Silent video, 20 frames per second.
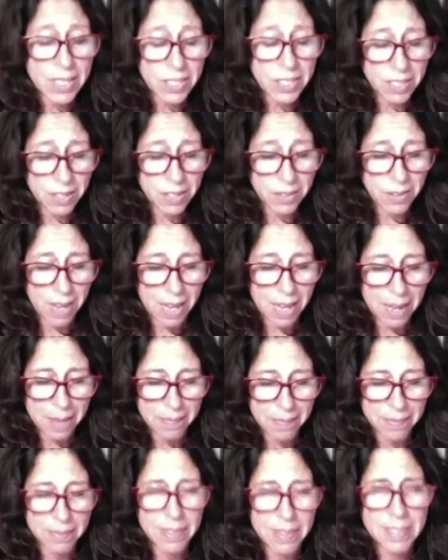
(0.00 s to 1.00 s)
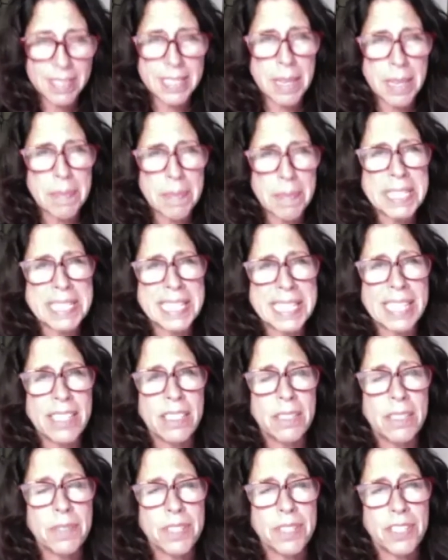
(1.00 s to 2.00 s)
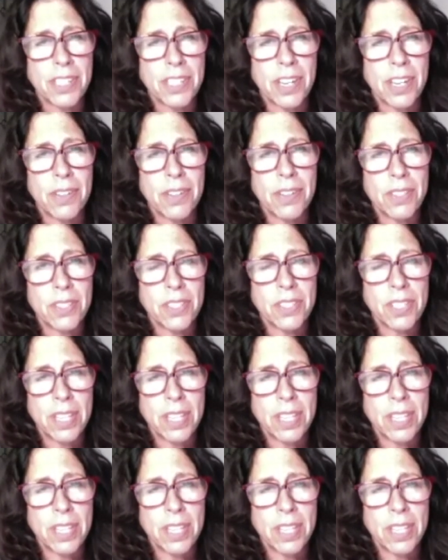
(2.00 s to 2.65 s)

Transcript: you, um, Semi Siegel was your coach.